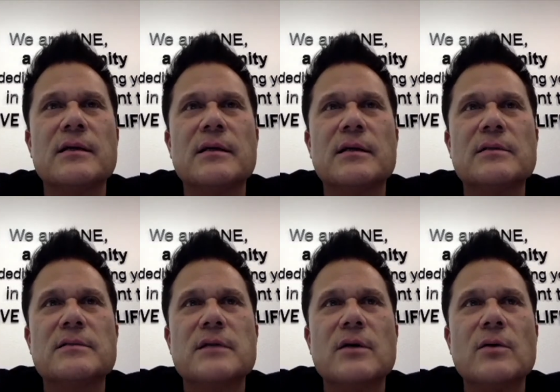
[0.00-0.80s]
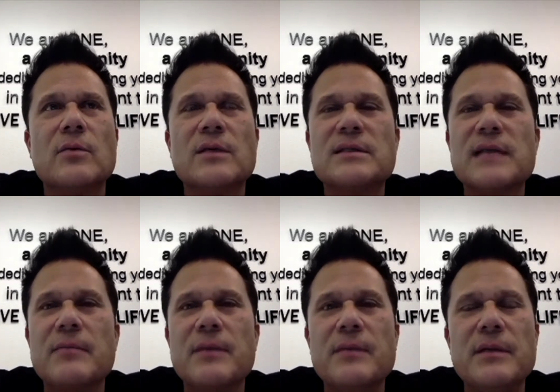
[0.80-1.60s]
so what is that,
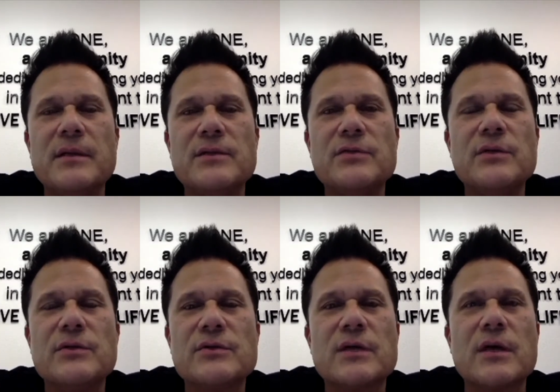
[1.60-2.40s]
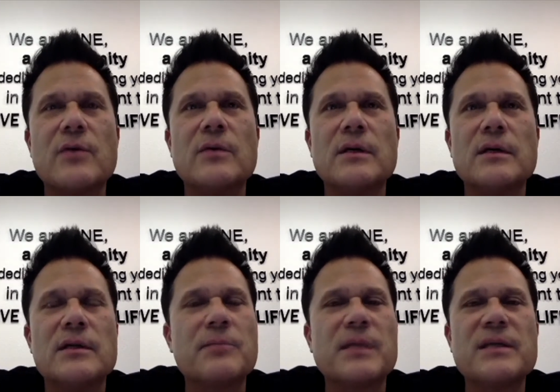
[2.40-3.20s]
maybe 2 years ago? The
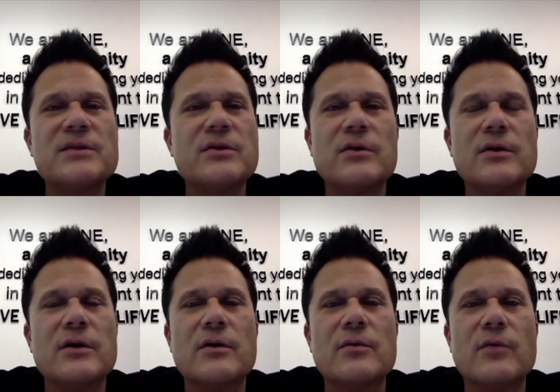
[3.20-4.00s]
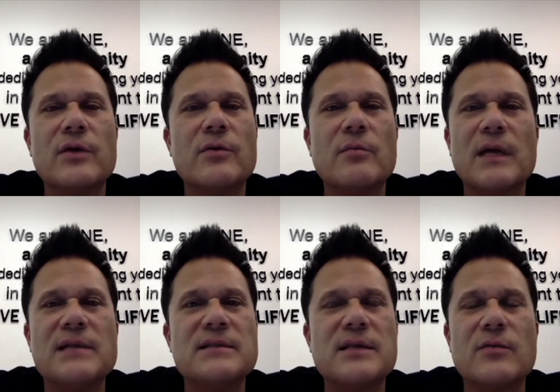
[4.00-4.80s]
place where your
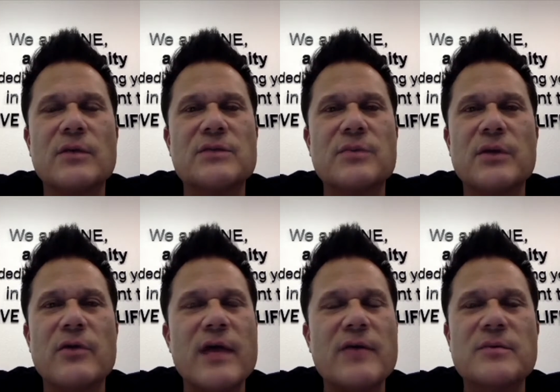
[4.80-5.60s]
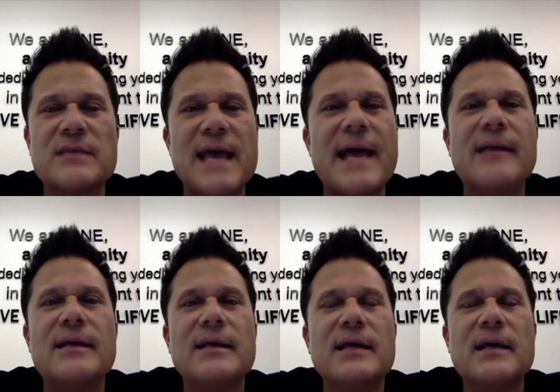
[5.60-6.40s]
mindset was, where your head was at.
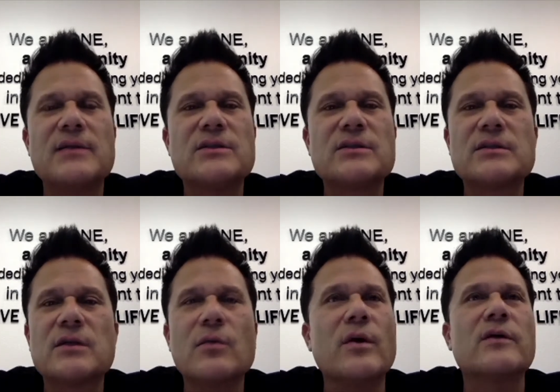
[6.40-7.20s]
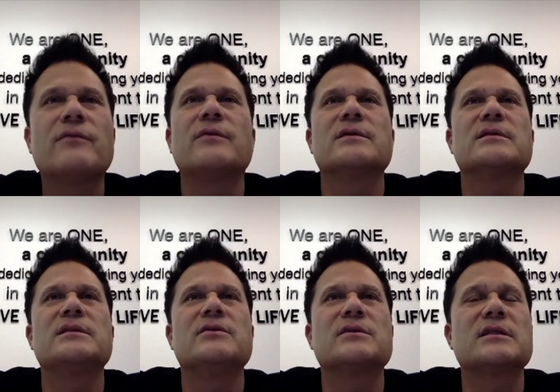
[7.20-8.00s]
And it's just so wonderful to see
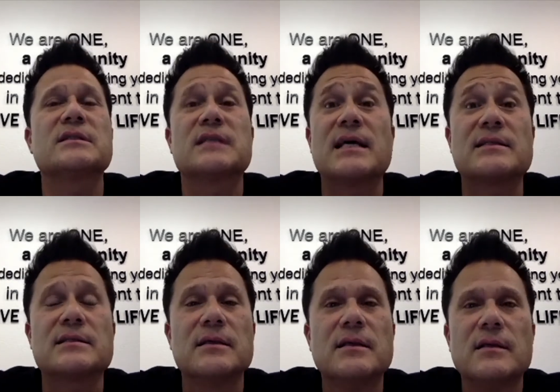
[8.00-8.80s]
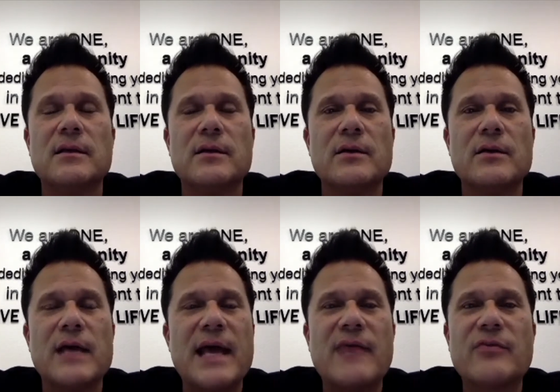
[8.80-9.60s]
your success,
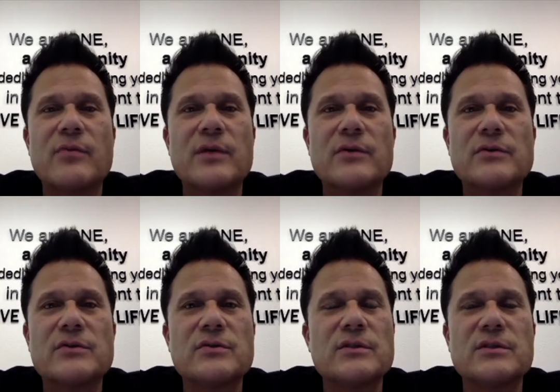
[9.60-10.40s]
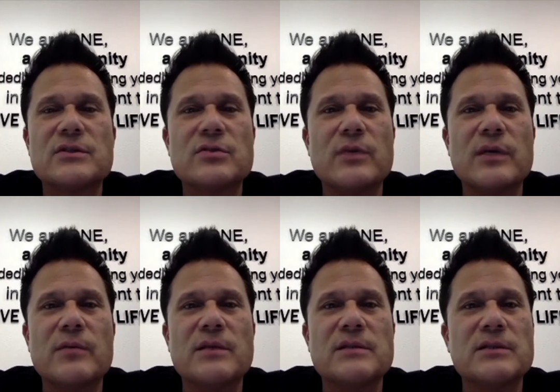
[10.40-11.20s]
to add 300 students in 20
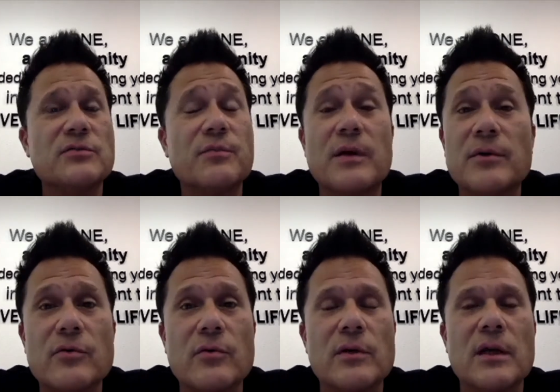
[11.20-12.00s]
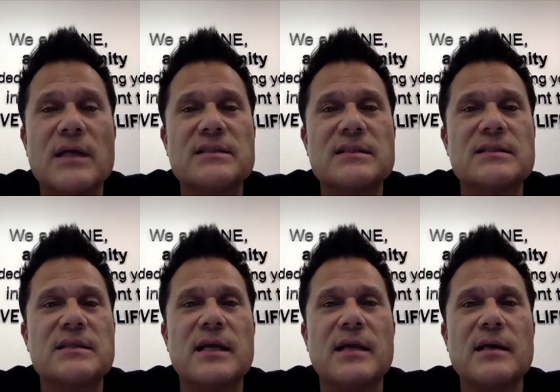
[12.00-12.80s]
months, and you've probably grown a lot since
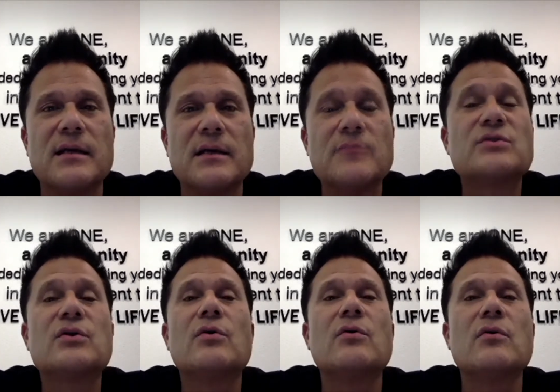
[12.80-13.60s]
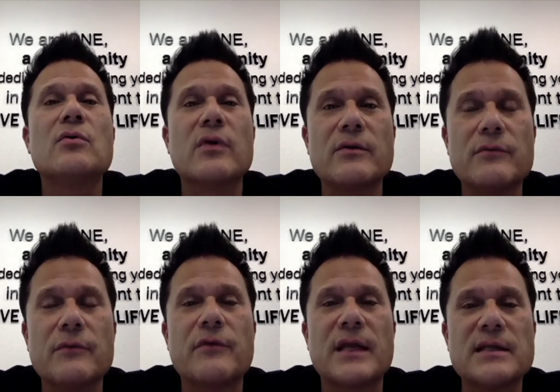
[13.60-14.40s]
then. I'm so grateful
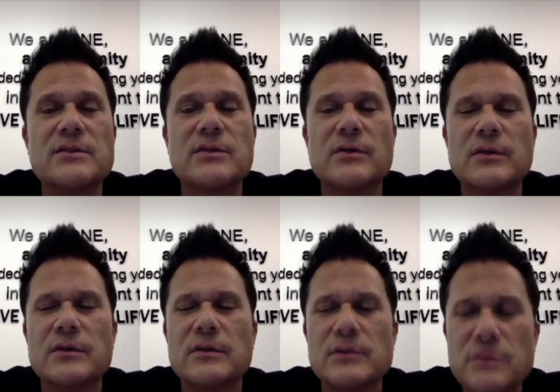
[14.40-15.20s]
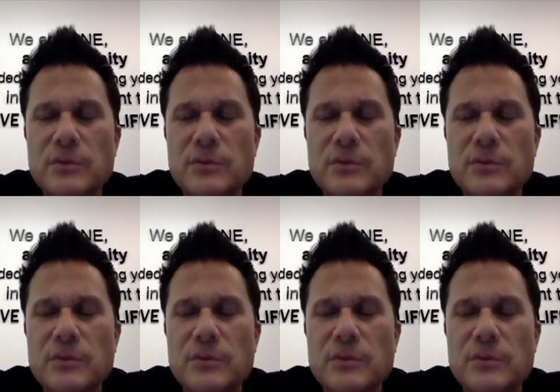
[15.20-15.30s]
for that, sir. Super